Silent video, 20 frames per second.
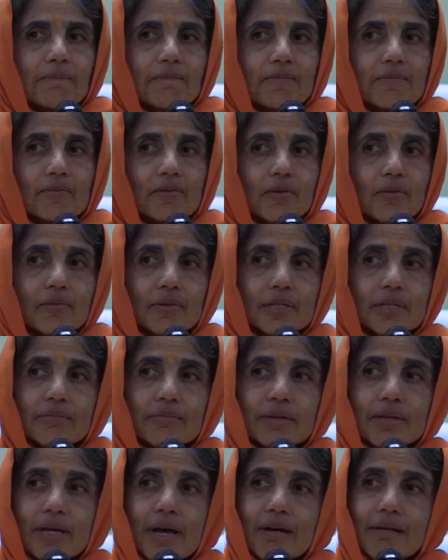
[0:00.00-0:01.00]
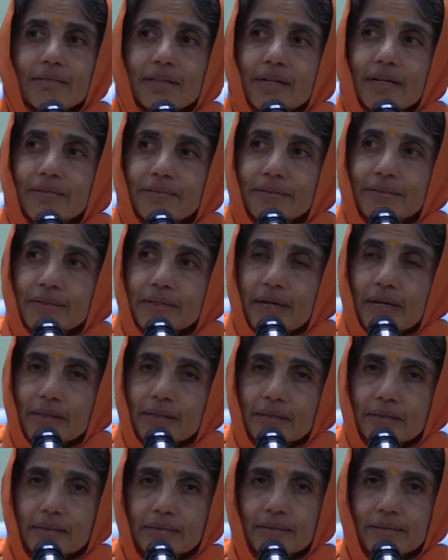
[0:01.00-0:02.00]
So we have that with
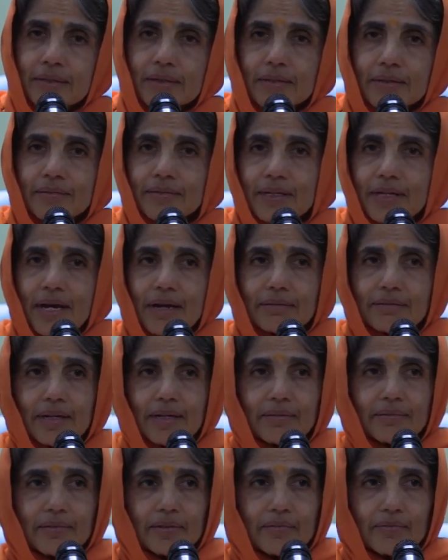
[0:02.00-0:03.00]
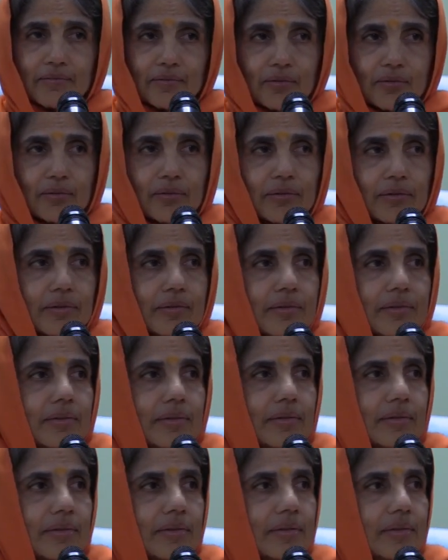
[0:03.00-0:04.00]
colors, we have that with foods,
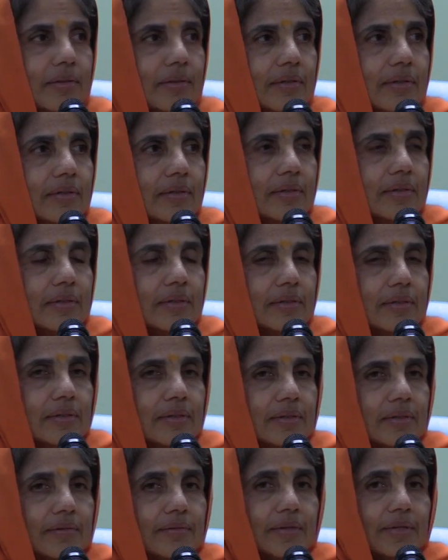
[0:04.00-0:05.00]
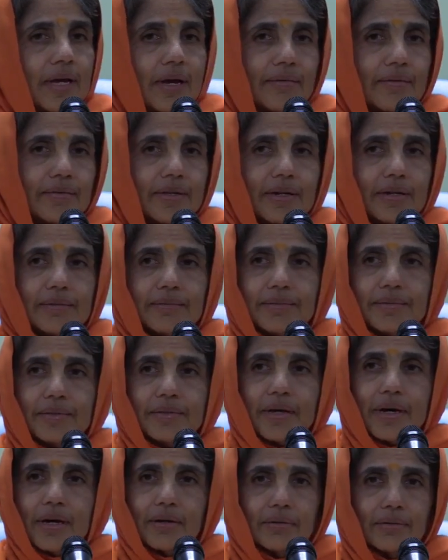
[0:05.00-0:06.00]
we have that
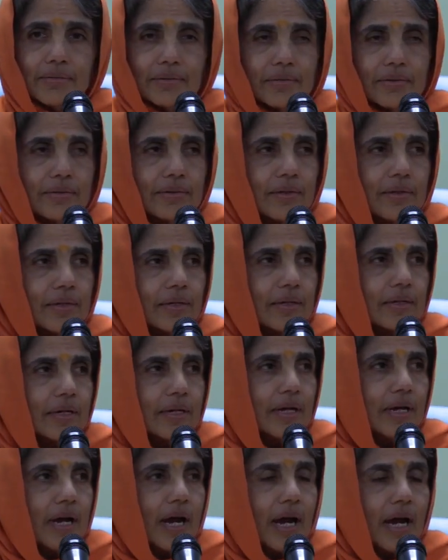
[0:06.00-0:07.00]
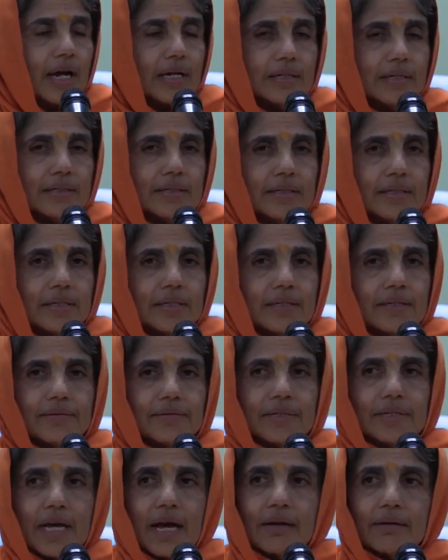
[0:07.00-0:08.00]
with houses, and
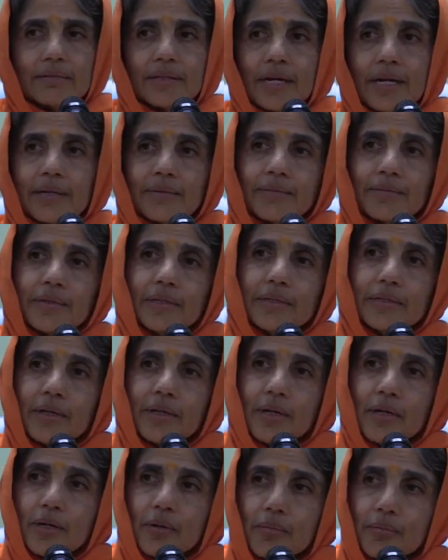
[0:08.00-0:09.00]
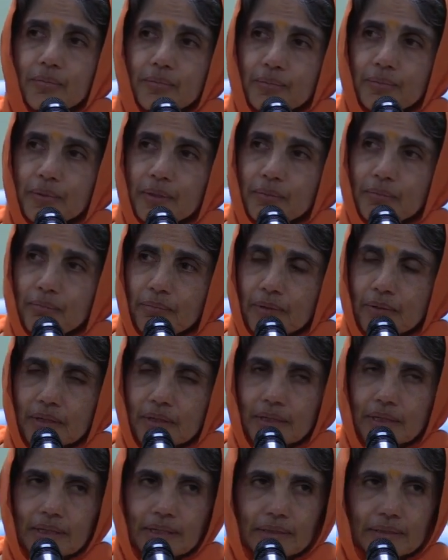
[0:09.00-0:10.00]
we have that with
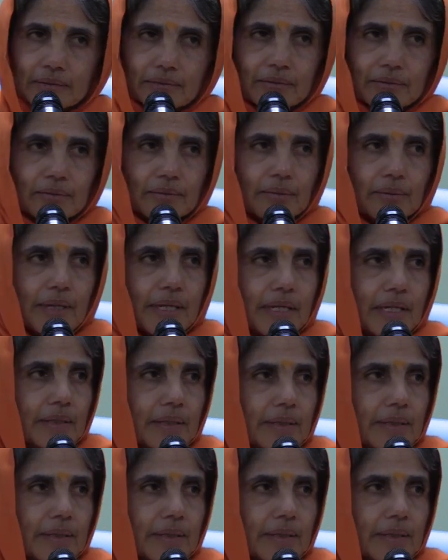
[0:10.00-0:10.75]
people as well.